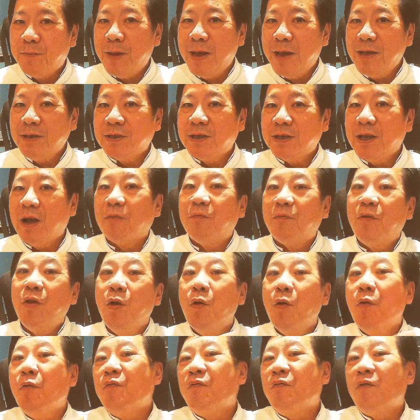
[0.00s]
basic of
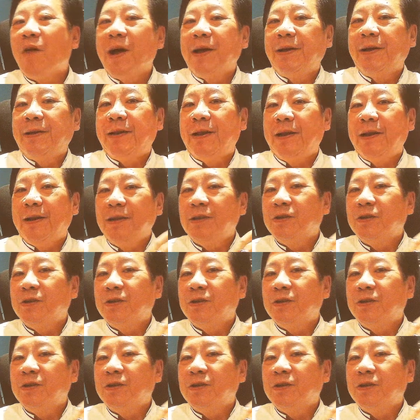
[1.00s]
no fighting.